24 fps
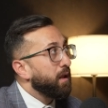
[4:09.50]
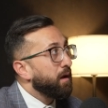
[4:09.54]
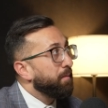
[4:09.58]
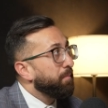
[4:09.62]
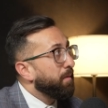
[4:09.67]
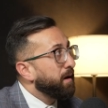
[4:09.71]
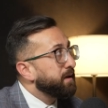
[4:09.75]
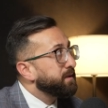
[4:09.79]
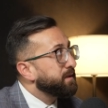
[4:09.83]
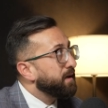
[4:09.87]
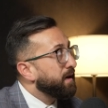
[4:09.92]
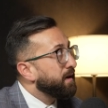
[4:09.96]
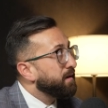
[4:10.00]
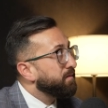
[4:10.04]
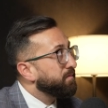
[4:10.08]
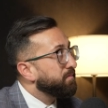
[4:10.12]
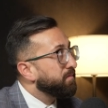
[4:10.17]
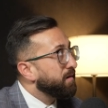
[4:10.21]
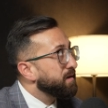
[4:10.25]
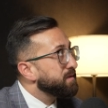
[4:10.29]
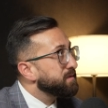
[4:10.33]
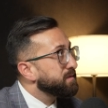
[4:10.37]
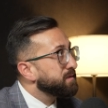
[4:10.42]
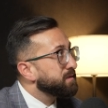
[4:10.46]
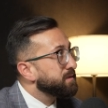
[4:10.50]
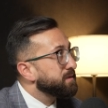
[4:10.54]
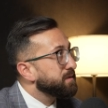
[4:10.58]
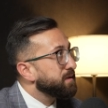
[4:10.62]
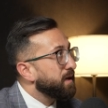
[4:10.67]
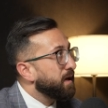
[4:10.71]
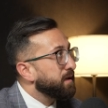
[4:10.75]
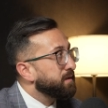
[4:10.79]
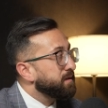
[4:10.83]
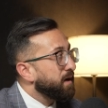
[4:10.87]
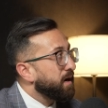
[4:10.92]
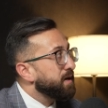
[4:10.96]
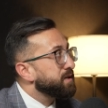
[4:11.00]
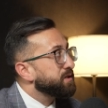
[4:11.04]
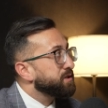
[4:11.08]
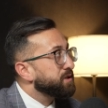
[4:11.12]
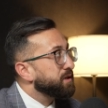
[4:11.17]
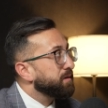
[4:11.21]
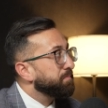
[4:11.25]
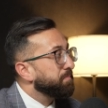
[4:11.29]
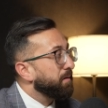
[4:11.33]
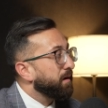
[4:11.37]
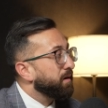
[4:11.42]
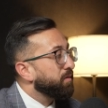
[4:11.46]
You... My dad runs a tight
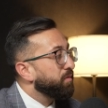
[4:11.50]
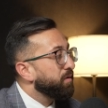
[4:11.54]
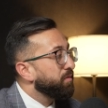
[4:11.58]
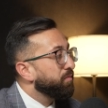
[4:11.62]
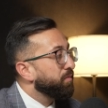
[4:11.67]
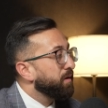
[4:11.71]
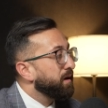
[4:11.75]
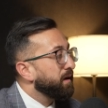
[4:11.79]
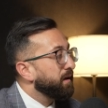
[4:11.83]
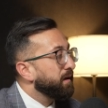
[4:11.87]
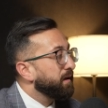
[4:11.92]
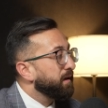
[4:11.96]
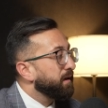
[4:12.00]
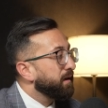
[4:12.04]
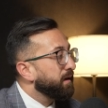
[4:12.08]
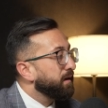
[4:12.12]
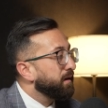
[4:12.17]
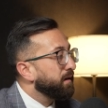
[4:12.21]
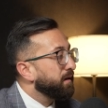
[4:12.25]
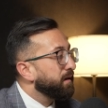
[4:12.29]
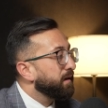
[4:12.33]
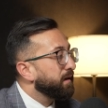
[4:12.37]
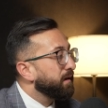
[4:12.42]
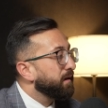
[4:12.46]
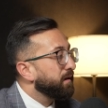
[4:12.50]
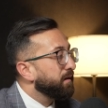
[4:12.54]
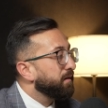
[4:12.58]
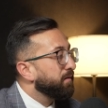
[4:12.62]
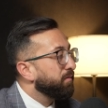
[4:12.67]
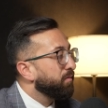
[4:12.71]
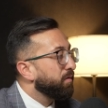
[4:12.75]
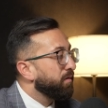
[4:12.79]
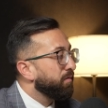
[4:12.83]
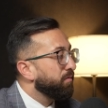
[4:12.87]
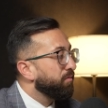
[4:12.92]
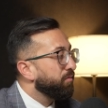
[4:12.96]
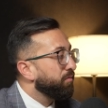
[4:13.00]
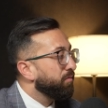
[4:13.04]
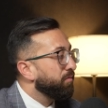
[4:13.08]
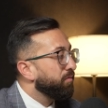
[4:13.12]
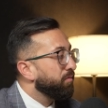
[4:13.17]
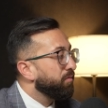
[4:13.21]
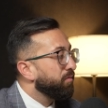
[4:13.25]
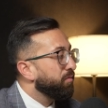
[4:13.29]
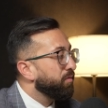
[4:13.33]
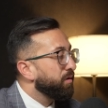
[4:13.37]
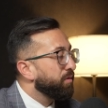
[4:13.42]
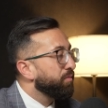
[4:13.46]
ship. Like we really, we
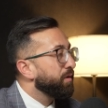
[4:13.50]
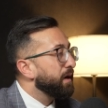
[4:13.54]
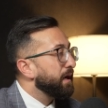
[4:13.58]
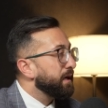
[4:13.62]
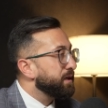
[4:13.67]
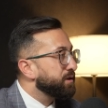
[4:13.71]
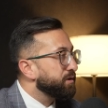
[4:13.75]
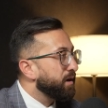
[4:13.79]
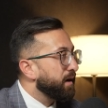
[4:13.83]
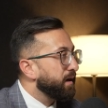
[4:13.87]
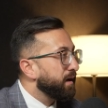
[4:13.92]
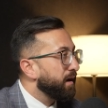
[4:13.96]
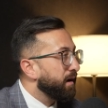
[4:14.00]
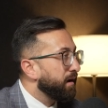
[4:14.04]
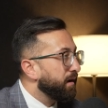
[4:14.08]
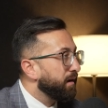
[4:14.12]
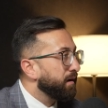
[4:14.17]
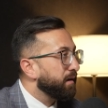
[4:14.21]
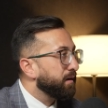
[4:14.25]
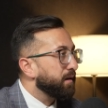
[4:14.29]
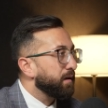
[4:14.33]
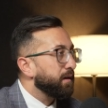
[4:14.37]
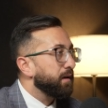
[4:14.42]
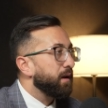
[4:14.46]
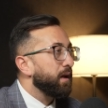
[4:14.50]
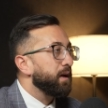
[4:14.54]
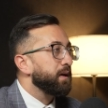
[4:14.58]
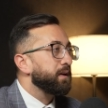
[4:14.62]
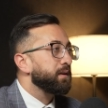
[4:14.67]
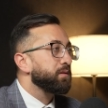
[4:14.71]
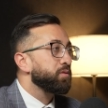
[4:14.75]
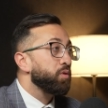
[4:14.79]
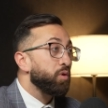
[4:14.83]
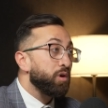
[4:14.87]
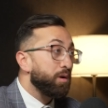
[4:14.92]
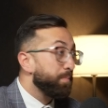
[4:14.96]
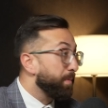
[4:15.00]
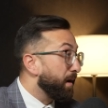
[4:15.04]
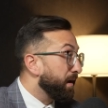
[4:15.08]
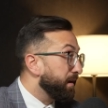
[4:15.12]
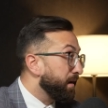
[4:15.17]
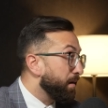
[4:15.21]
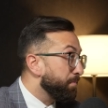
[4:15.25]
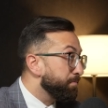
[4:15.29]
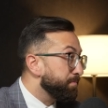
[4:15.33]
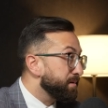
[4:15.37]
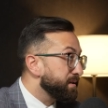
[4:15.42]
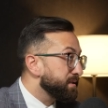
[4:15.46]
we really train hard and like talk about
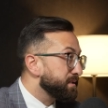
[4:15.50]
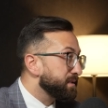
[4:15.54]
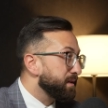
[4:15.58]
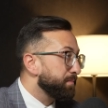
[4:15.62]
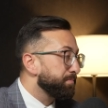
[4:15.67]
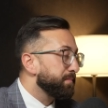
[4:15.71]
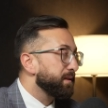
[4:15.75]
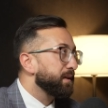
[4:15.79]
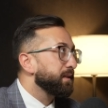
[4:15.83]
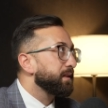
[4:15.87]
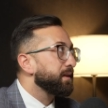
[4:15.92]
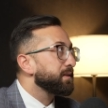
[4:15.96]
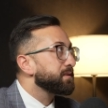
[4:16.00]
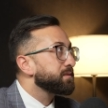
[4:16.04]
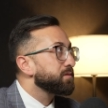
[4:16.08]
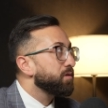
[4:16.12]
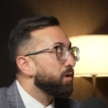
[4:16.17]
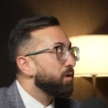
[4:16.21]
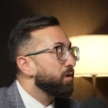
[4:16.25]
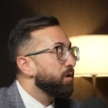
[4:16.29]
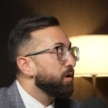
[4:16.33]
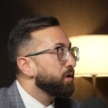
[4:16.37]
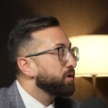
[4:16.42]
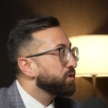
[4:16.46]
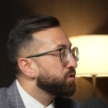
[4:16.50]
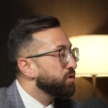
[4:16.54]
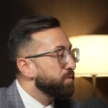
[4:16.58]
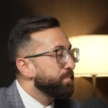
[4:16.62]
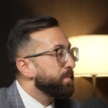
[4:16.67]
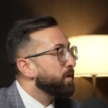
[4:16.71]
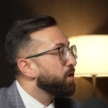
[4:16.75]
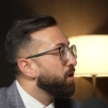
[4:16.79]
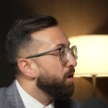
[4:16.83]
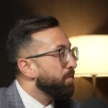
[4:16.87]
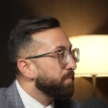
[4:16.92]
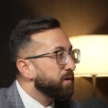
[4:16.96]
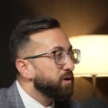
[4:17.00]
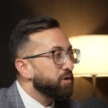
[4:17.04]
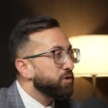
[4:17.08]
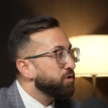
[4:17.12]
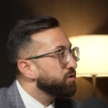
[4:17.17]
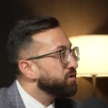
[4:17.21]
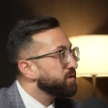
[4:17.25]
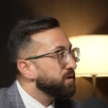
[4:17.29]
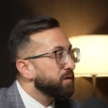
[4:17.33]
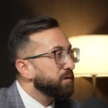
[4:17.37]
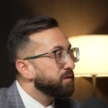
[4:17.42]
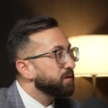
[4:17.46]
numbers, something that's not super common in New
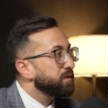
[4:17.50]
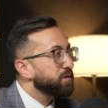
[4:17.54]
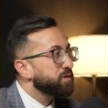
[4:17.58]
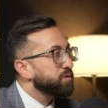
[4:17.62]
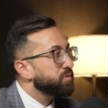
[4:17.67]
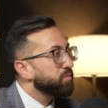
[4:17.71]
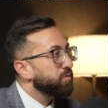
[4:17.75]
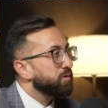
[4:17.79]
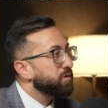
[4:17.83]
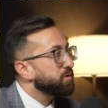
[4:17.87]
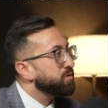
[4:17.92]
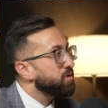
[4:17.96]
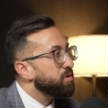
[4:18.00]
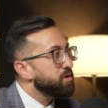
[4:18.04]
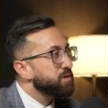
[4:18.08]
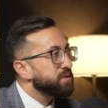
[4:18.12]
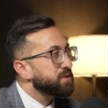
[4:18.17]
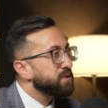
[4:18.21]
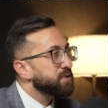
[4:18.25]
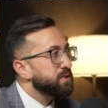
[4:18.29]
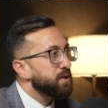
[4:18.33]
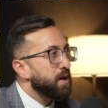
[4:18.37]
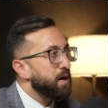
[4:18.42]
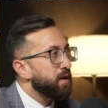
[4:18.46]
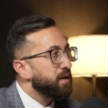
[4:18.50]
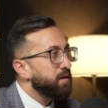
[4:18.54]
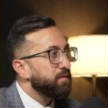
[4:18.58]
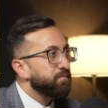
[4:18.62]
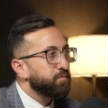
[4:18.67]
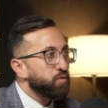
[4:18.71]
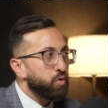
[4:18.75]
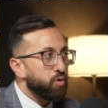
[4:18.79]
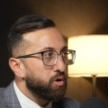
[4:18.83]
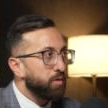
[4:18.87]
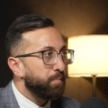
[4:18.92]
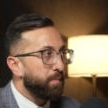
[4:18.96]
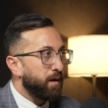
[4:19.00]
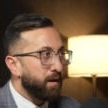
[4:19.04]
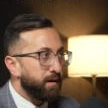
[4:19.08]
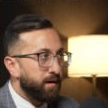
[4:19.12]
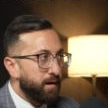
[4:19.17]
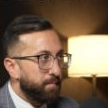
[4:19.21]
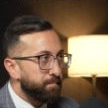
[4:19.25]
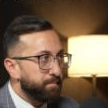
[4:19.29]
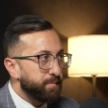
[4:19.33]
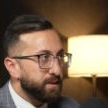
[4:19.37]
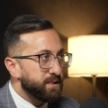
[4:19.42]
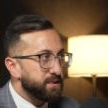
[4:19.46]
Zealand. It's, it's not a society of talking about
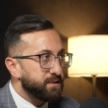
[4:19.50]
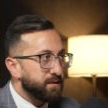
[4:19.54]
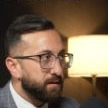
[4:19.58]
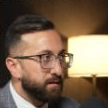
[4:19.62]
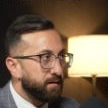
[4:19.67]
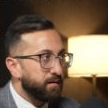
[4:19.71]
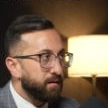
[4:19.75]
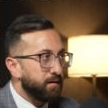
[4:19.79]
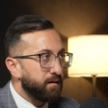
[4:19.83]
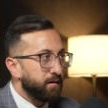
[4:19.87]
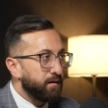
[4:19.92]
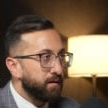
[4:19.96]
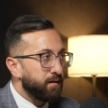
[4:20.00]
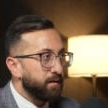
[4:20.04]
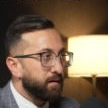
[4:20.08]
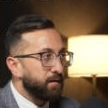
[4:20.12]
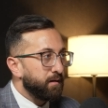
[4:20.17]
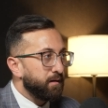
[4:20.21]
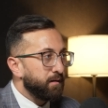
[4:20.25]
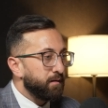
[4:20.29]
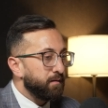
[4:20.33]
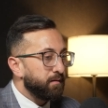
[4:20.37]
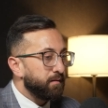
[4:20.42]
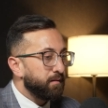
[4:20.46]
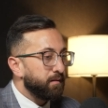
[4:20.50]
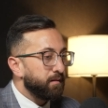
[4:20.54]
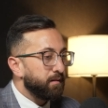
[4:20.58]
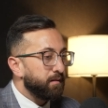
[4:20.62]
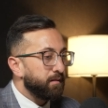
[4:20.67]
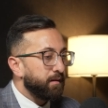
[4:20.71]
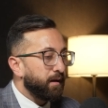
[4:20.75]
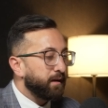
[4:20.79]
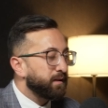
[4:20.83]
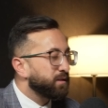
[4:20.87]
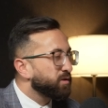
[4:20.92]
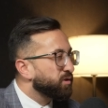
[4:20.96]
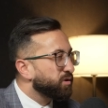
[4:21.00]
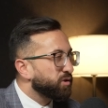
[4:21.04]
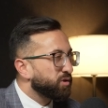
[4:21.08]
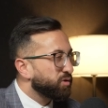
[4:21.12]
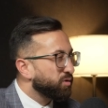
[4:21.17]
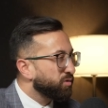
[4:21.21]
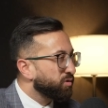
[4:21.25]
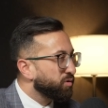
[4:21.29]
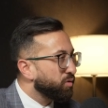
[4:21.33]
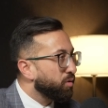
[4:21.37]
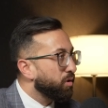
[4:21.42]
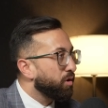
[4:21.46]
numbers and like
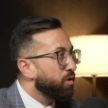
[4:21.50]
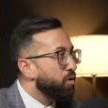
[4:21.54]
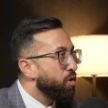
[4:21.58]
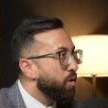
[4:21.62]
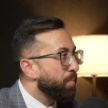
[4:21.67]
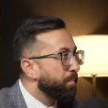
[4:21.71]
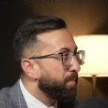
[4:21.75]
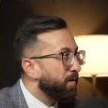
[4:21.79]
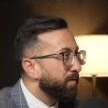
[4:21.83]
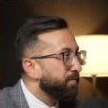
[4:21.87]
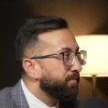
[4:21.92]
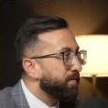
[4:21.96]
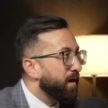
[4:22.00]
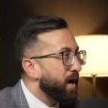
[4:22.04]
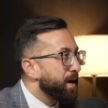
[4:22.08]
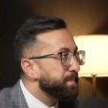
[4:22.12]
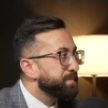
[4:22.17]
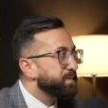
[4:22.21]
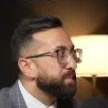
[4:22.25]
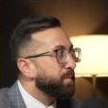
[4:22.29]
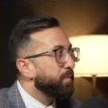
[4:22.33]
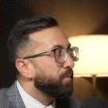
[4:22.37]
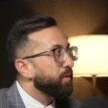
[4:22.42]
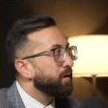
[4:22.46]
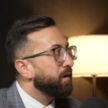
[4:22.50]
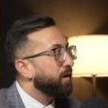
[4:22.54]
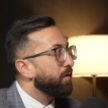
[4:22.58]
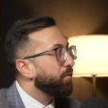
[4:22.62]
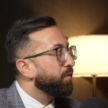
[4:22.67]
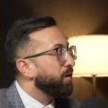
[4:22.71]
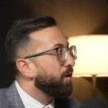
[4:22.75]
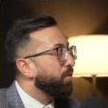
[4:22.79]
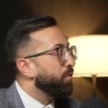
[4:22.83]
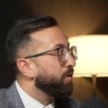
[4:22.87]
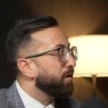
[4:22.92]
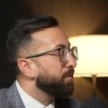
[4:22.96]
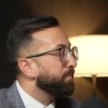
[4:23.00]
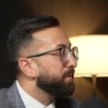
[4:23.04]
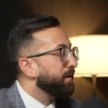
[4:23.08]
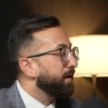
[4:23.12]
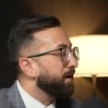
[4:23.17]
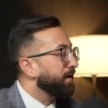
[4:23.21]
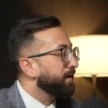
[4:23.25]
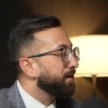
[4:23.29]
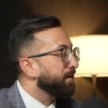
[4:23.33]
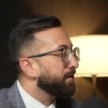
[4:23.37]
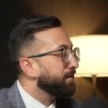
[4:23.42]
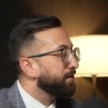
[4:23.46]
sort of corporate vibes, but we don't, we don't want to be
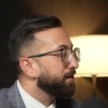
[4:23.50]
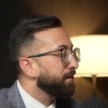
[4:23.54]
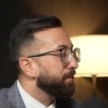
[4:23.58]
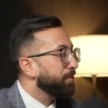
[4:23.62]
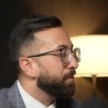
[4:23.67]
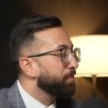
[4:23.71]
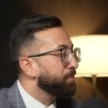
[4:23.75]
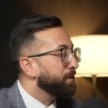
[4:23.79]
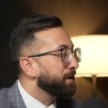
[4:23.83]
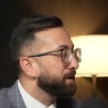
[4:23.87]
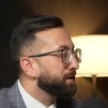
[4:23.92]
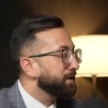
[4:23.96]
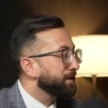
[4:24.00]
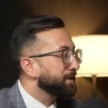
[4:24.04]
like a, a big